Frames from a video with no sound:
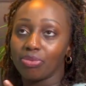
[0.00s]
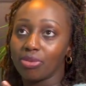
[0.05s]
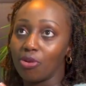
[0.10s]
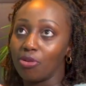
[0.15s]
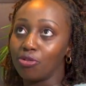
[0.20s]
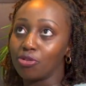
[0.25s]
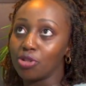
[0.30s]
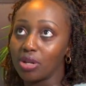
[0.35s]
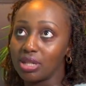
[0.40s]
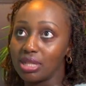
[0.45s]

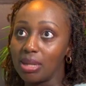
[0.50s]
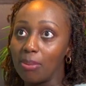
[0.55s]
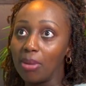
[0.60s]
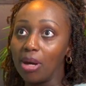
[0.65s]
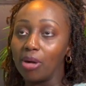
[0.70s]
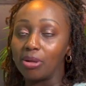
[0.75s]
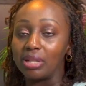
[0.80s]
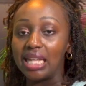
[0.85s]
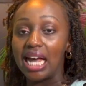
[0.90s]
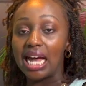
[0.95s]
We've talked
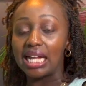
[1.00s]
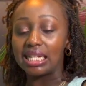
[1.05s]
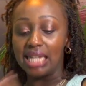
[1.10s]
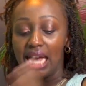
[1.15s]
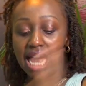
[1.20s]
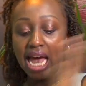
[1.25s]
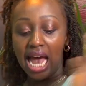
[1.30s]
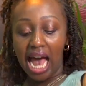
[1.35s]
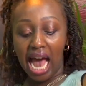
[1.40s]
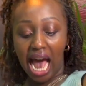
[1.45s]
about that.
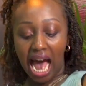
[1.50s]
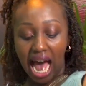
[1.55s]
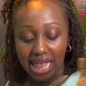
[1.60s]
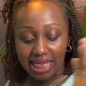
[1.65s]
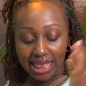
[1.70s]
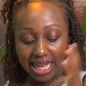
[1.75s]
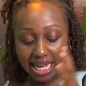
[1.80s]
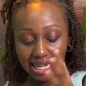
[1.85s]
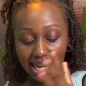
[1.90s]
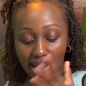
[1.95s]

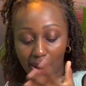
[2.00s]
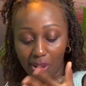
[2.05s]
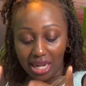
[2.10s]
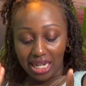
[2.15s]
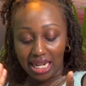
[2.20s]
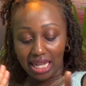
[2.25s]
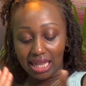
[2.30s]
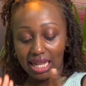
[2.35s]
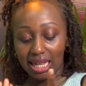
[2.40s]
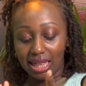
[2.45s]
And then now
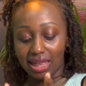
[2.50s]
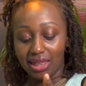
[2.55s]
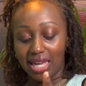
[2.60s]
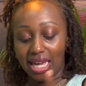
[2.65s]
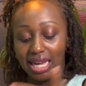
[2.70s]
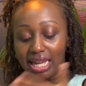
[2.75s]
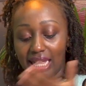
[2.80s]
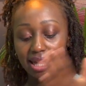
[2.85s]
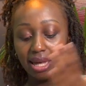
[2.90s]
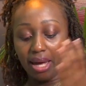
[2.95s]
another
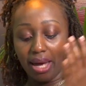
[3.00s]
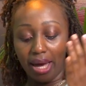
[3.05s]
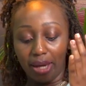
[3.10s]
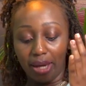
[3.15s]
thing,